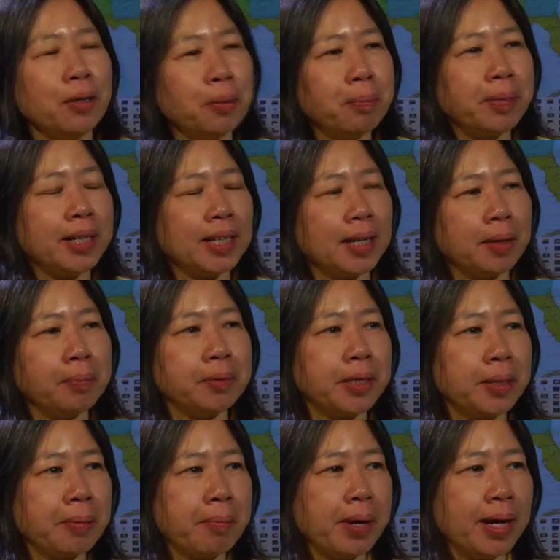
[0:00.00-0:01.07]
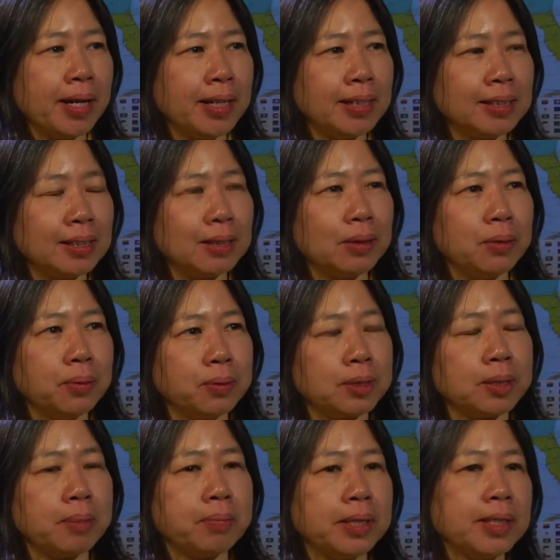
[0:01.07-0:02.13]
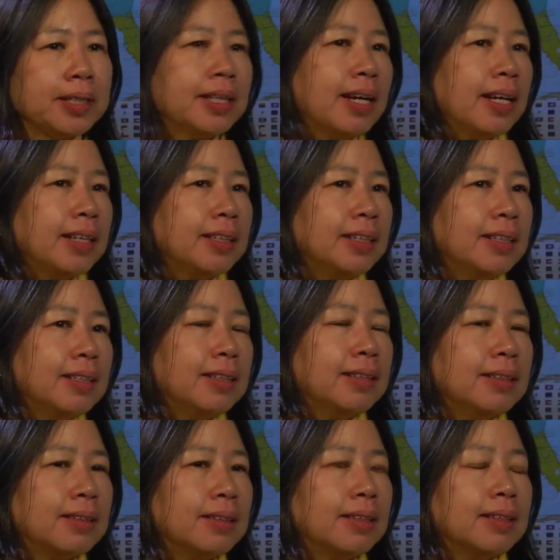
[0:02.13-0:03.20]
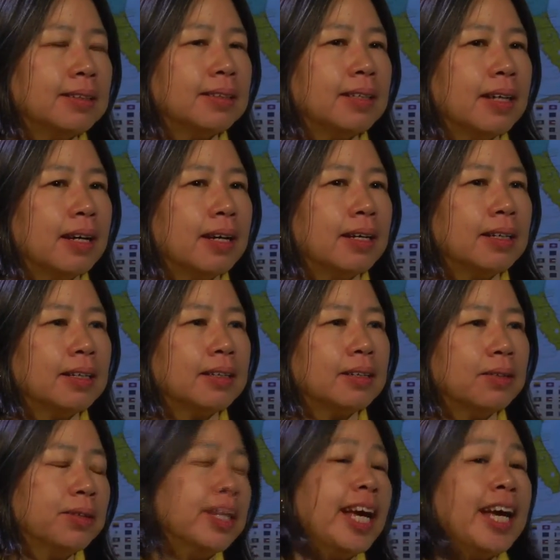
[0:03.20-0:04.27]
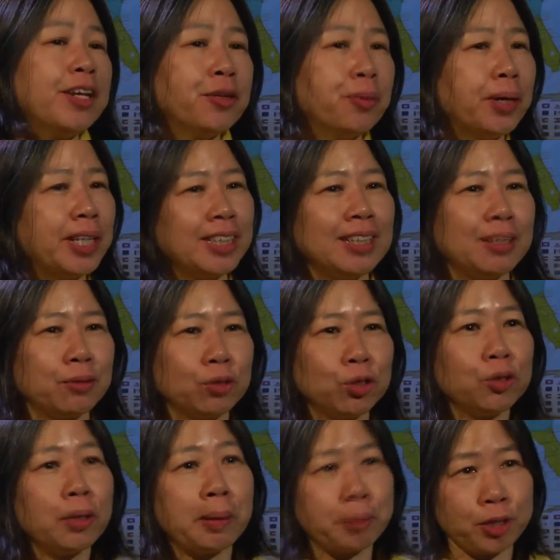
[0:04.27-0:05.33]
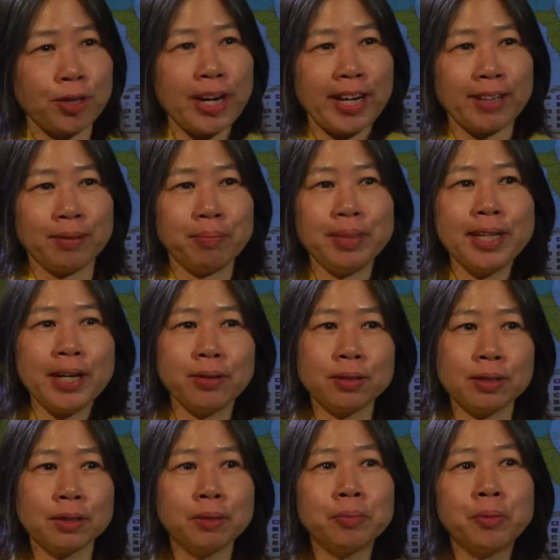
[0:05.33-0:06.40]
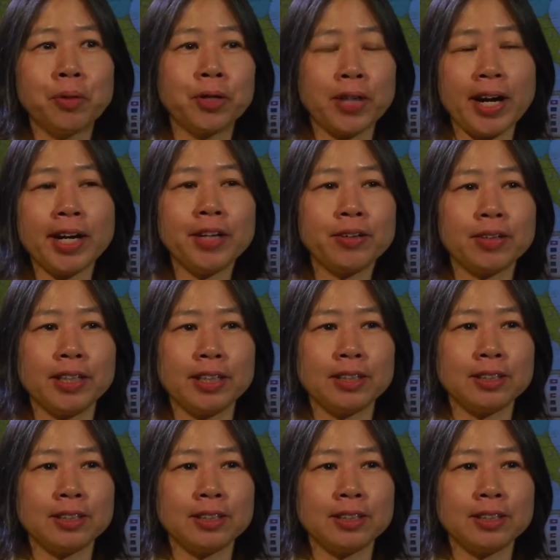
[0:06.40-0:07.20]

Opening up their mind to something that they didn't think that, or they had no idea, it was too abstract, but now it's a little bit more concrete.